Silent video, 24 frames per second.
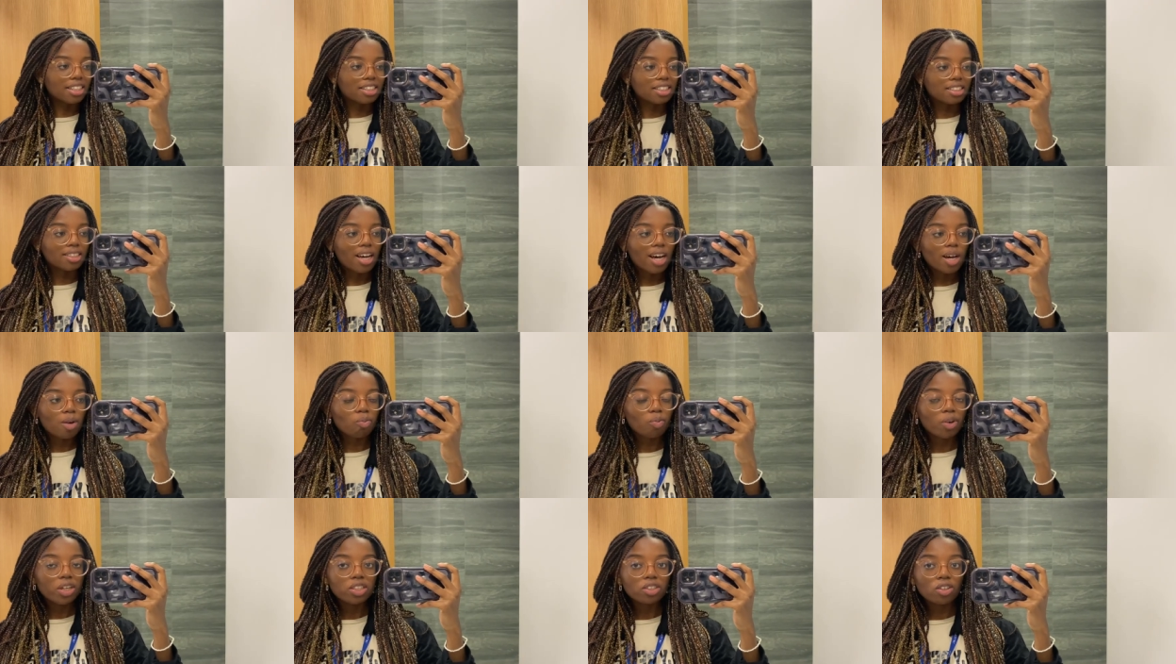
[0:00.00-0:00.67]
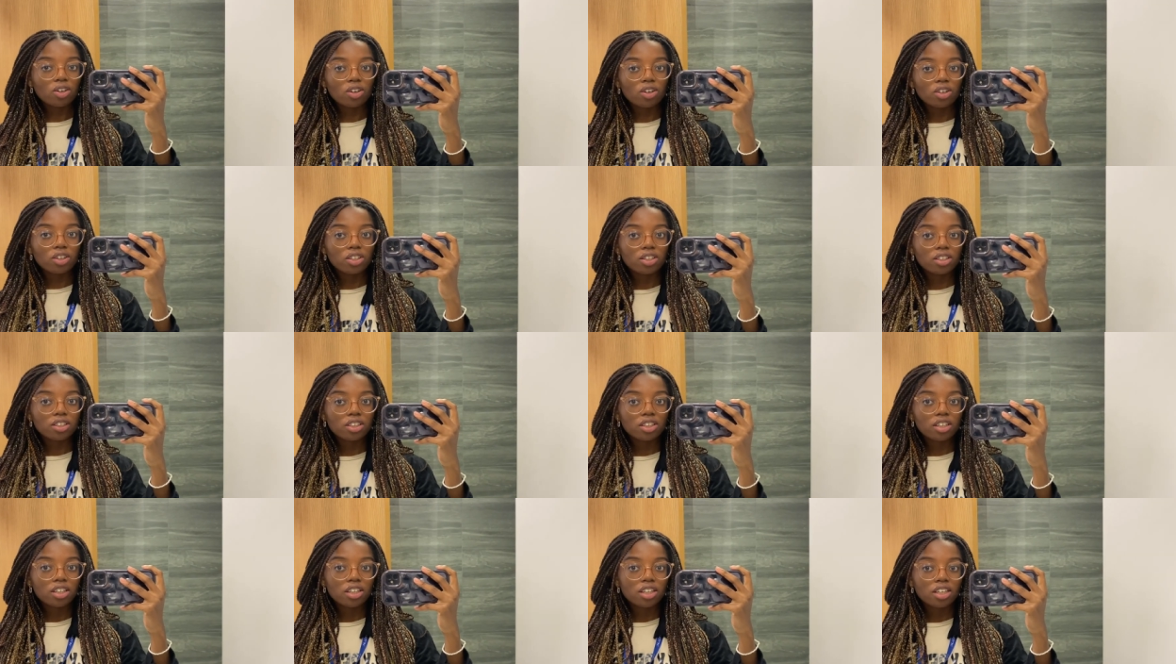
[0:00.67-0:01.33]
the time went on,
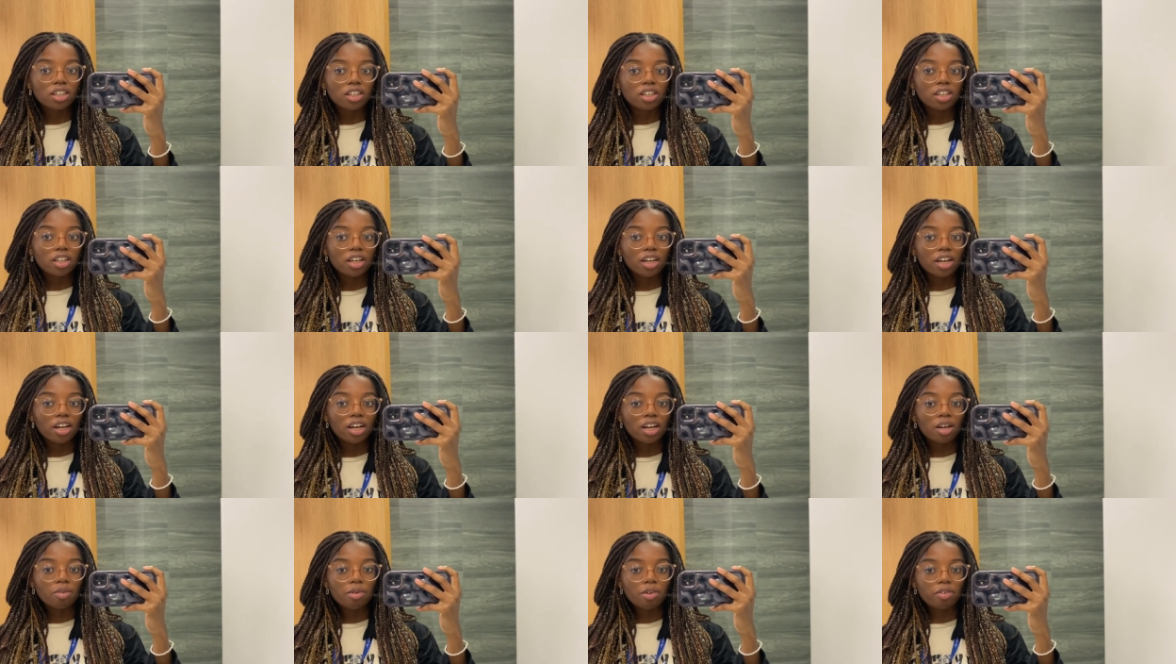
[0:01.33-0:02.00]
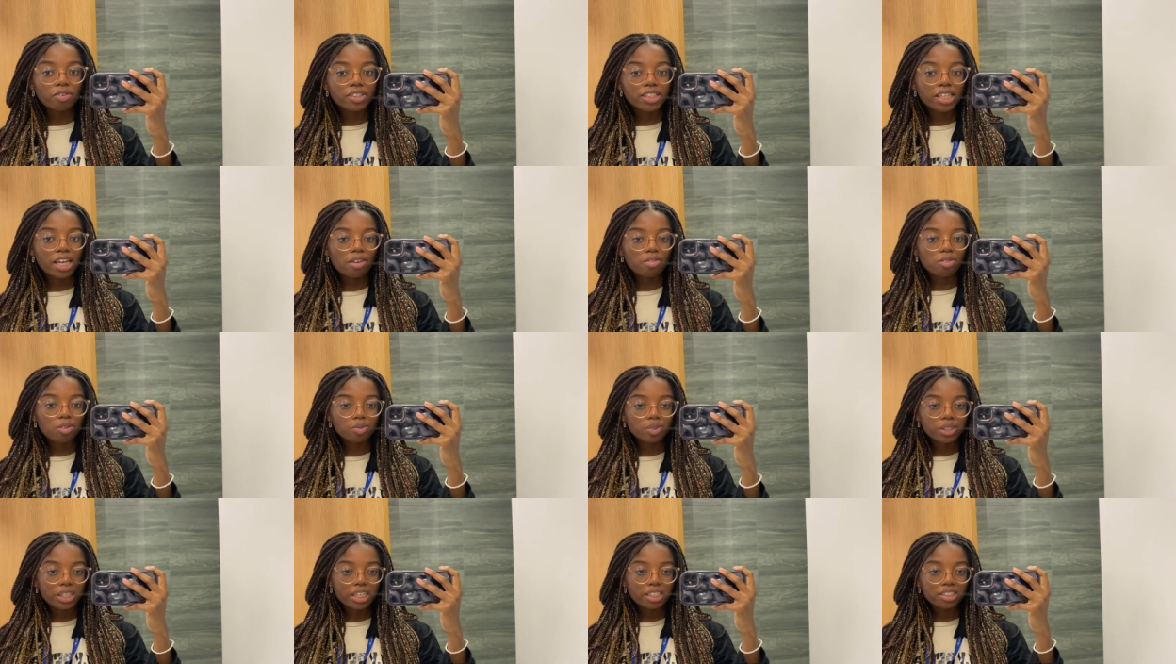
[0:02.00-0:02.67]
um, obviously everyone
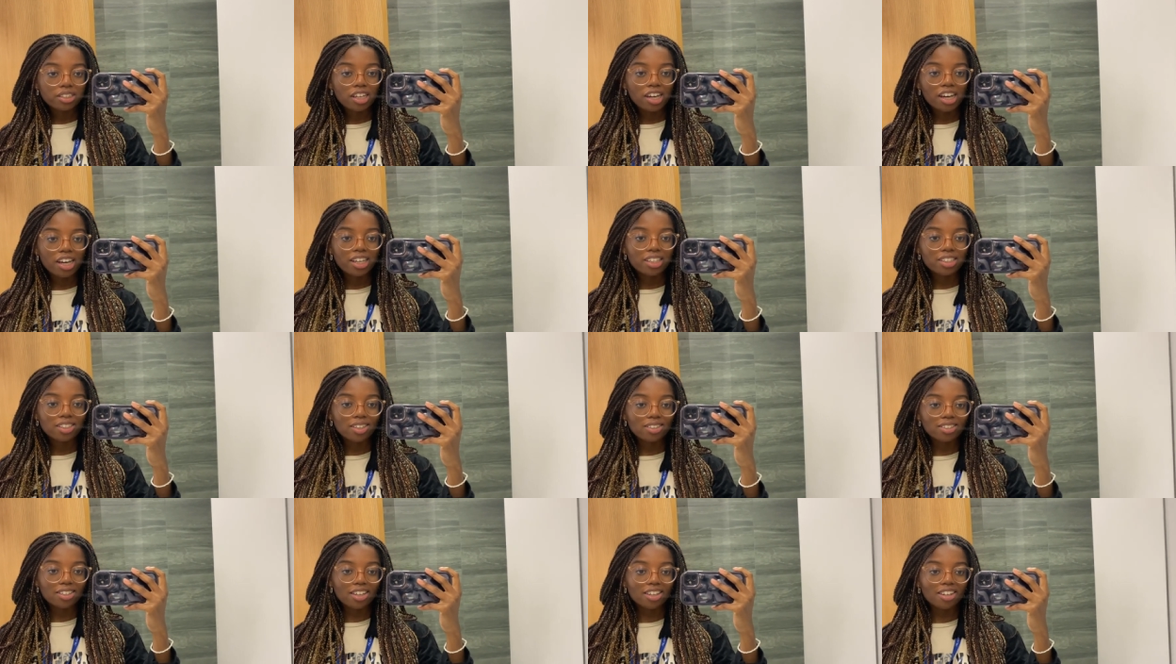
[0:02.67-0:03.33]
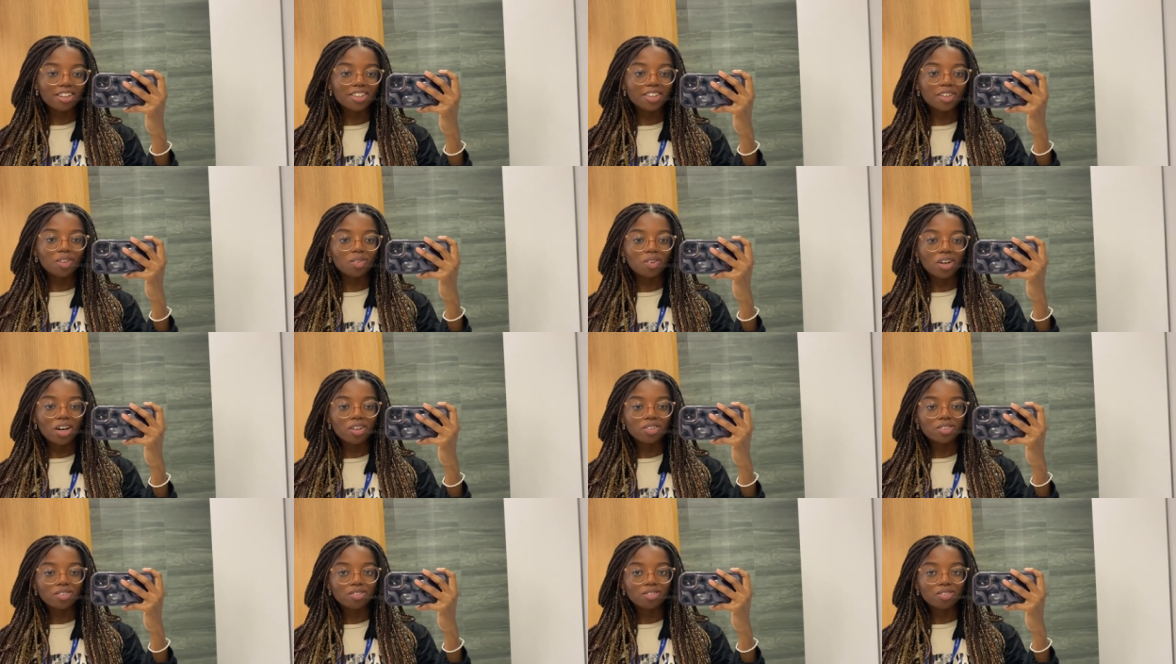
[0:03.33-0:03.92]
was getting tired, so I was like, oh, you know what, I'll,